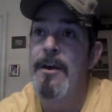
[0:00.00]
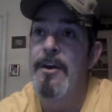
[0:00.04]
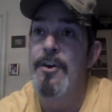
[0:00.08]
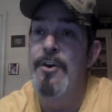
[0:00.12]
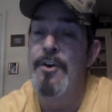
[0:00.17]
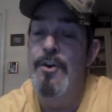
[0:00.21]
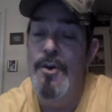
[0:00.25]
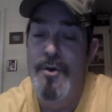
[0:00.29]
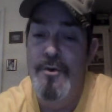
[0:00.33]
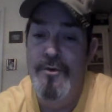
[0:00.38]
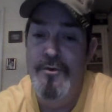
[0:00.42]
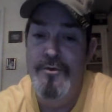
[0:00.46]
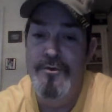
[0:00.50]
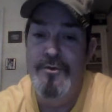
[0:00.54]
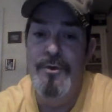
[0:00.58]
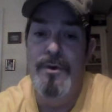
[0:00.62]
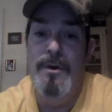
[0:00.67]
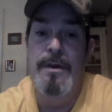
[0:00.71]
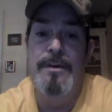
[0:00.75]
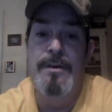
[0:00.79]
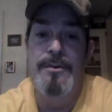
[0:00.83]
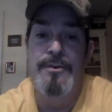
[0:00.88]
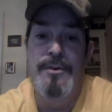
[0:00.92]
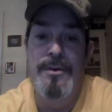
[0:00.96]

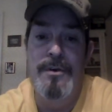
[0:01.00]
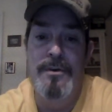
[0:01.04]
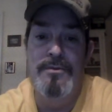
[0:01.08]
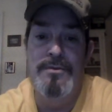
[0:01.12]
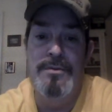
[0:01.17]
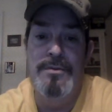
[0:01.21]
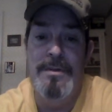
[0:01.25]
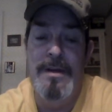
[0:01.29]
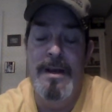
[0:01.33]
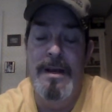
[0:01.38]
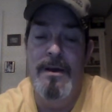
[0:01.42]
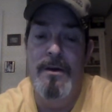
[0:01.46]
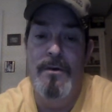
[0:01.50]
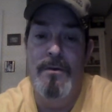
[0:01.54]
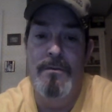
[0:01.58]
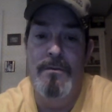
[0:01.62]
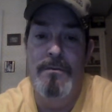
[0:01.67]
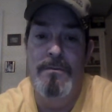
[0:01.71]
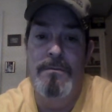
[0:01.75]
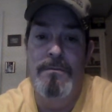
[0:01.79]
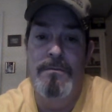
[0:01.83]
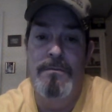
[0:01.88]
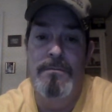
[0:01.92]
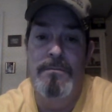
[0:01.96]
usually she'll
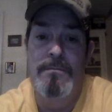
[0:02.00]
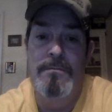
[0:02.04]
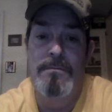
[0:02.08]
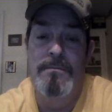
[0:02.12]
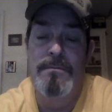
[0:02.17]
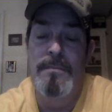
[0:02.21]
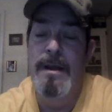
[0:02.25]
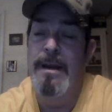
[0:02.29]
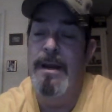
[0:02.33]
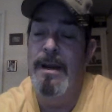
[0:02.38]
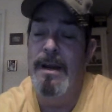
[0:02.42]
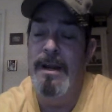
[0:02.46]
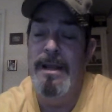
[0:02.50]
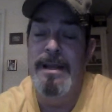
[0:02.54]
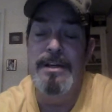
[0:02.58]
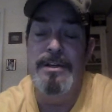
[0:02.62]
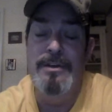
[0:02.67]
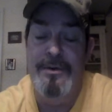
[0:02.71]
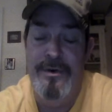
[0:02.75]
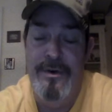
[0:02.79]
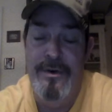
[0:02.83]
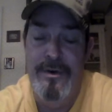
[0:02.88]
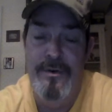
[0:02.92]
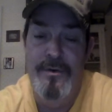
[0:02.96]
sell at
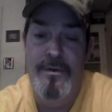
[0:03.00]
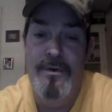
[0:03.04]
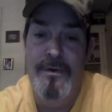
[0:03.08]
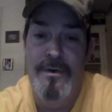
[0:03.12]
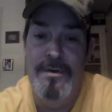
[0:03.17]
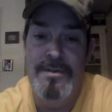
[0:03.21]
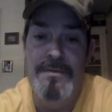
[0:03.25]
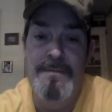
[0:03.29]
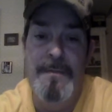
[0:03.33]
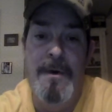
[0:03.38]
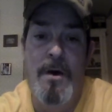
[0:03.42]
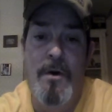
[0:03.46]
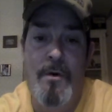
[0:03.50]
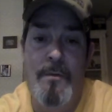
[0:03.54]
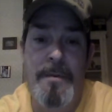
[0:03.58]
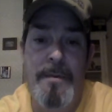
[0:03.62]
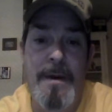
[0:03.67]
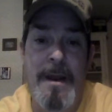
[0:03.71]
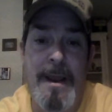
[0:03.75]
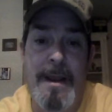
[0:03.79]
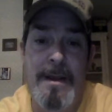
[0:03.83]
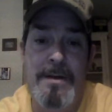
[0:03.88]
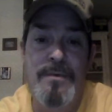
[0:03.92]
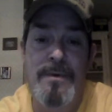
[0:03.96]
least 2 of the small
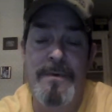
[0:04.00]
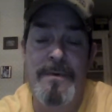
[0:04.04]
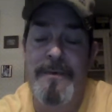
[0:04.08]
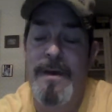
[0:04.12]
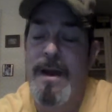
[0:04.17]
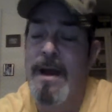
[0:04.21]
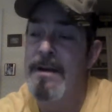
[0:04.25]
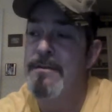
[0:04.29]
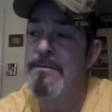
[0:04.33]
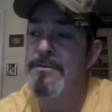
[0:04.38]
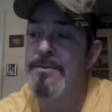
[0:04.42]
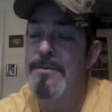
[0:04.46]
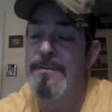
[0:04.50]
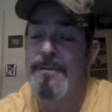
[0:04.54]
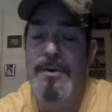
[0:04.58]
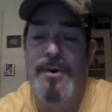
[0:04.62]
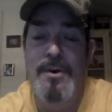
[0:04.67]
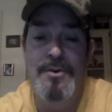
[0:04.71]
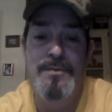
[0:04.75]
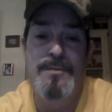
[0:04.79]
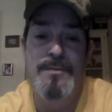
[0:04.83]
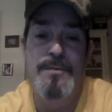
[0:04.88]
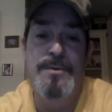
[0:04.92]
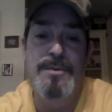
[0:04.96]
pans. We've got some
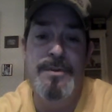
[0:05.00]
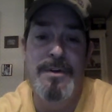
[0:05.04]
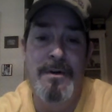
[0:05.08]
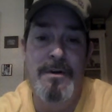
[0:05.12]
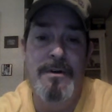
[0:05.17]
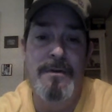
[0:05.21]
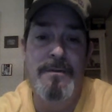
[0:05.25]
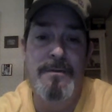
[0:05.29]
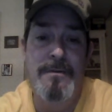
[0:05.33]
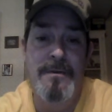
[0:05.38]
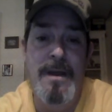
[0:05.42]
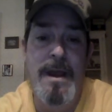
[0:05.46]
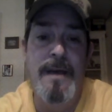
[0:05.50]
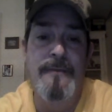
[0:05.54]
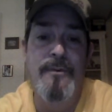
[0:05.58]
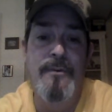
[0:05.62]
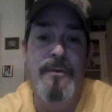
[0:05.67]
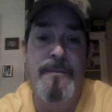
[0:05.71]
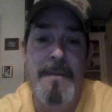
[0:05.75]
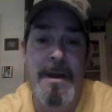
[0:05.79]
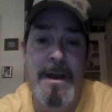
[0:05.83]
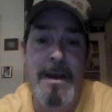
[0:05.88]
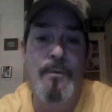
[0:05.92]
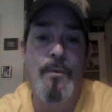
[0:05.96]
customers that'll have
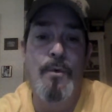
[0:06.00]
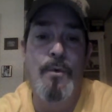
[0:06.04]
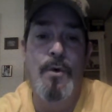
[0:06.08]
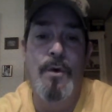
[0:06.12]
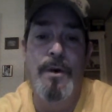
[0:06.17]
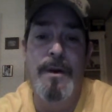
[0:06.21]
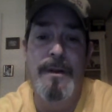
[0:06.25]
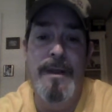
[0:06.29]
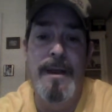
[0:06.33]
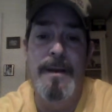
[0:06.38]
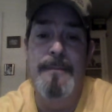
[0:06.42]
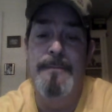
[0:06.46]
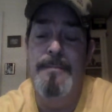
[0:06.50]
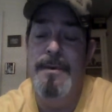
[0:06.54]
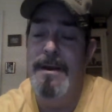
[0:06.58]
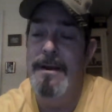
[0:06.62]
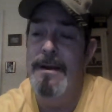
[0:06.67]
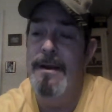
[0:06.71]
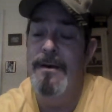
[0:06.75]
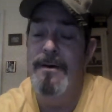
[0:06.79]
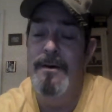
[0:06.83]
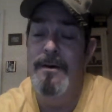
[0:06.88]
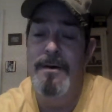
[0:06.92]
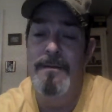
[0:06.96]
her make one and they
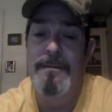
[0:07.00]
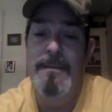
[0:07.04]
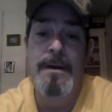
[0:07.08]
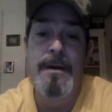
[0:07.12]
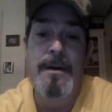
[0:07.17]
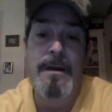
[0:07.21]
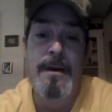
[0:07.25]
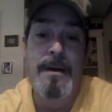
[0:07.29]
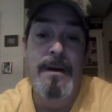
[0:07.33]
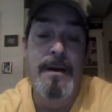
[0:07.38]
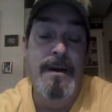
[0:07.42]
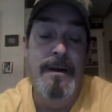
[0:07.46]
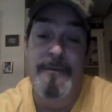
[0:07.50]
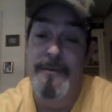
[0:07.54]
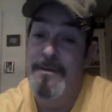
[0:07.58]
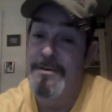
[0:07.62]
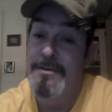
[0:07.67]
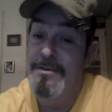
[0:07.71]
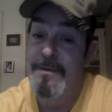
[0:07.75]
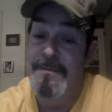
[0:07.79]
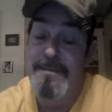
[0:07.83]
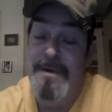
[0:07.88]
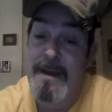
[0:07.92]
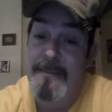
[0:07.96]
pick it up.
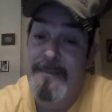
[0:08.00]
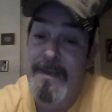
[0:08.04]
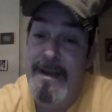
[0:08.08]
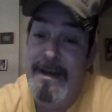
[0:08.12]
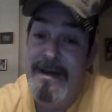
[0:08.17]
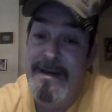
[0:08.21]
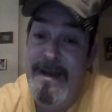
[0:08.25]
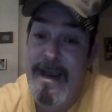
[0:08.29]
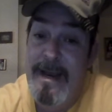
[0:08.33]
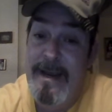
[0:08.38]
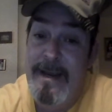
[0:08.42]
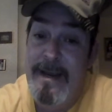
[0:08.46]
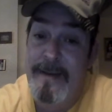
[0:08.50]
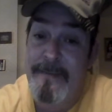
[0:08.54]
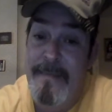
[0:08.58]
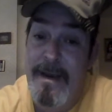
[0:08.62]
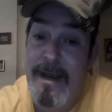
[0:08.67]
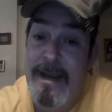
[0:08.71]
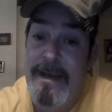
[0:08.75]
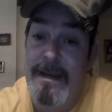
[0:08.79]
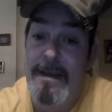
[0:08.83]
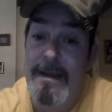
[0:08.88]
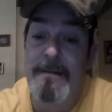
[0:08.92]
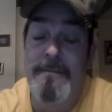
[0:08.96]
Sometimes they take and
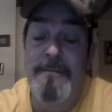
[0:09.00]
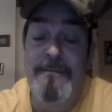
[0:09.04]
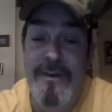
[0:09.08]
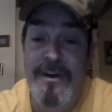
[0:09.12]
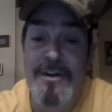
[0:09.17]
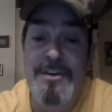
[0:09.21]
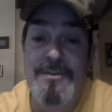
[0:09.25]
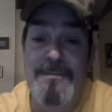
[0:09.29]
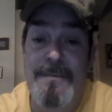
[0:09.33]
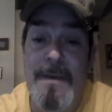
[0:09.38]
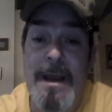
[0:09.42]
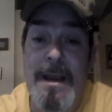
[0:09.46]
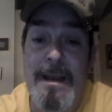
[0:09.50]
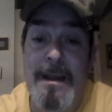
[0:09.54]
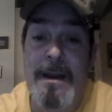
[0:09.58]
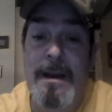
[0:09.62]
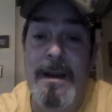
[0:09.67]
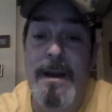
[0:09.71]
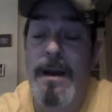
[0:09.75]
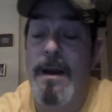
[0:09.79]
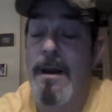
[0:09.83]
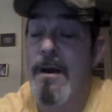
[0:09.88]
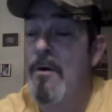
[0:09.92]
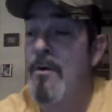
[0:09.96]
bake it, finish baking
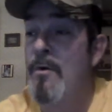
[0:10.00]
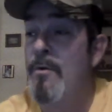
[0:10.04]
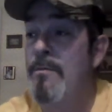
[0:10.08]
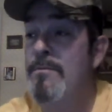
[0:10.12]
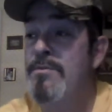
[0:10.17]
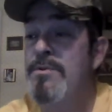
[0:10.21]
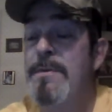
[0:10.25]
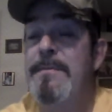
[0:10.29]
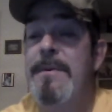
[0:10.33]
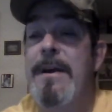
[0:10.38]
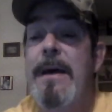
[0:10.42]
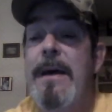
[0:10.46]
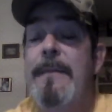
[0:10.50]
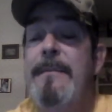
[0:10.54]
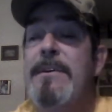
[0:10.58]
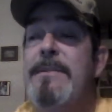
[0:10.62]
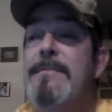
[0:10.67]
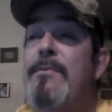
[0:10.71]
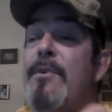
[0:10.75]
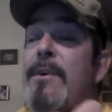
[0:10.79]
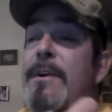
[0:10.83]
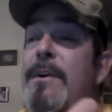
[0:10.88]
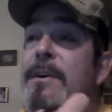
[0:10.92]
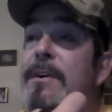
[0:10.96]
it at home. Sometimes
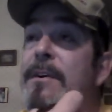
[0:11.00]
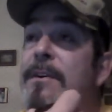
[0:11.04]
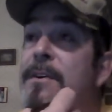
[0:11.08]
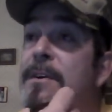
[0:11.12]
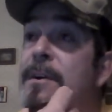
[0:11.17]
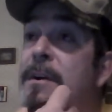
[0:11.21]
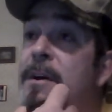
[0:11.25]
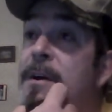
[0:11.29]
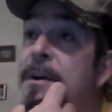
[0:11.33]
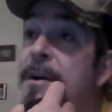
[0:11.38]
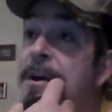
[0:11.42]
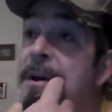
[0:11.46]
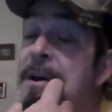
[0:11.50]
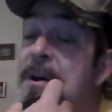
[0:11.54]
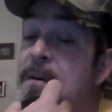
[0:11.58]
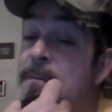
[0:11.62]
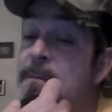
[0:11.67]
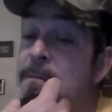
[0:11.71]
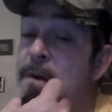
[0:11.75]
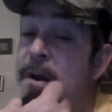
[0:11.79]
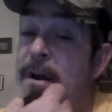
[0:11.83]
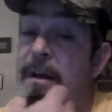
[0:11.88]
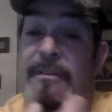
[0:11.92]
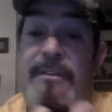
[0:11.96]
it's pre-done.
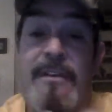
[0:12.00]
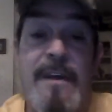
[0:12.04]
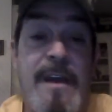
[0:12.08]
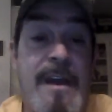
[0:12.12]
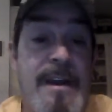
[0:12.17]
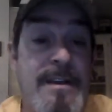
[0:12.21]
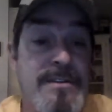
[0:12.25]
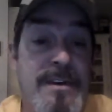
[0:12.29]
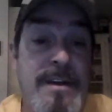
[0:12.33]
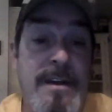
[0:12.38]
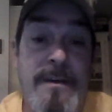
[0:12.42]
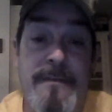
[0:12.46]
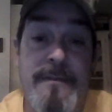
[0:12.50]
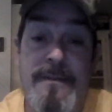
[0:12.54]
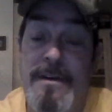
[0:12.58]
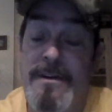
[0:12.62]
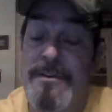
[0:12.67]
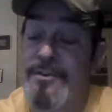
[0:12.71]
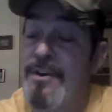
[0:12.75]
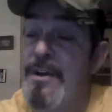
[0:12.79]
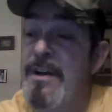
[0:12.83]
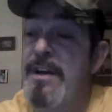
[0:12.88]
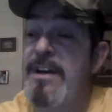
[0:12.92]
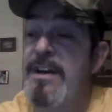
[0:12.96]
But at Thanksgiving